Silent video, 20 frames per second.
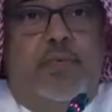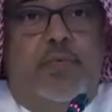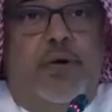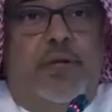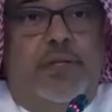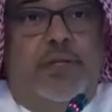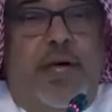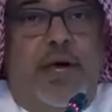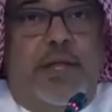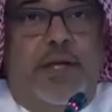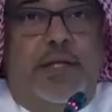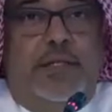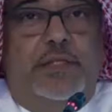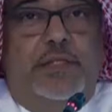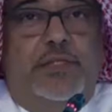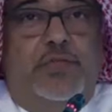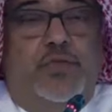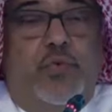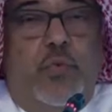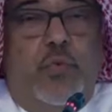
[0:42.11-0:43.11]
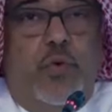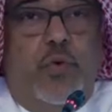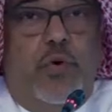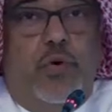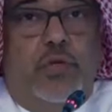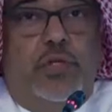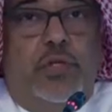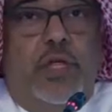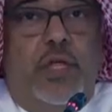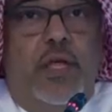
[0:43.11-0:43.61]
were directed
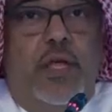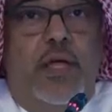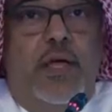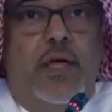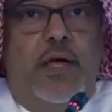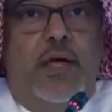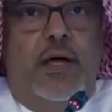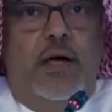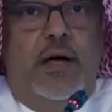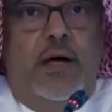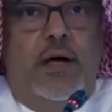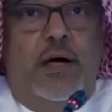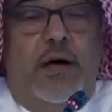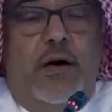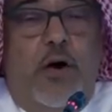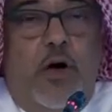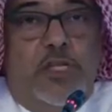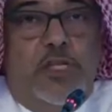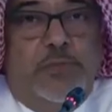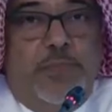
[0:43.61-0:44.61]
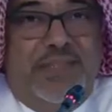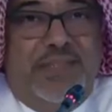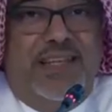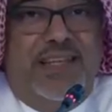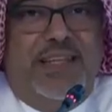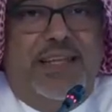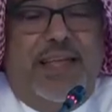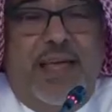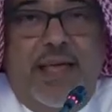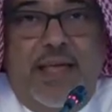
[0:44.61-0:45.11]
toward
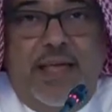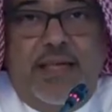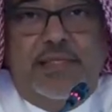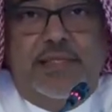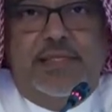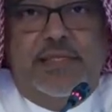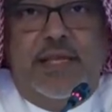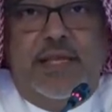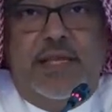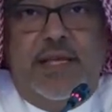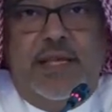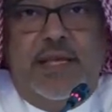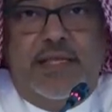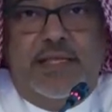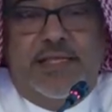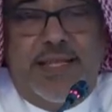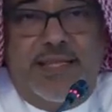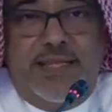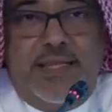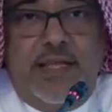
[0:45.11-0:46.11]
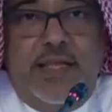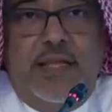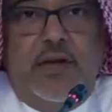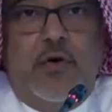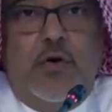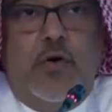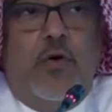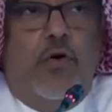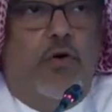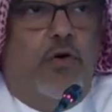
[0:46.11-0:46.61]
hospital case setting
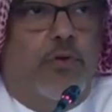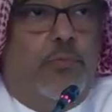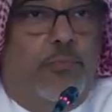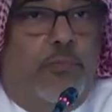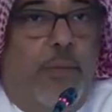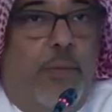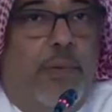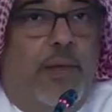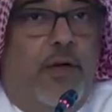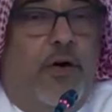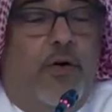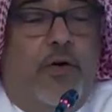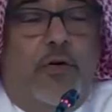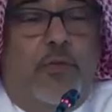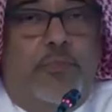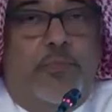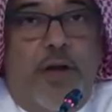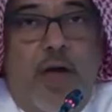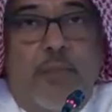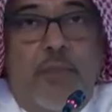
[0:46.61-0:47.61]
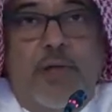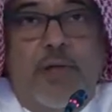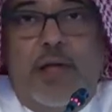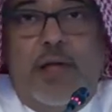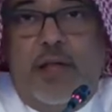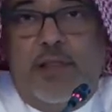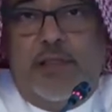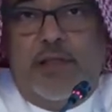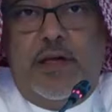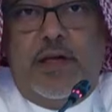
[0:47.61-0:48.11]
or public or primary
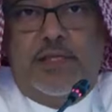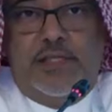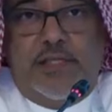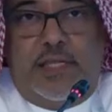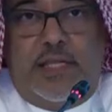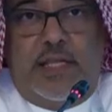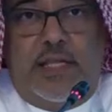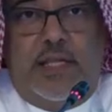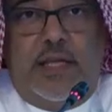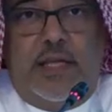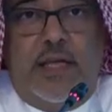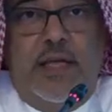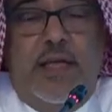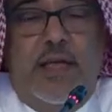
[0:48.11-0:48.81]
healthcare setting.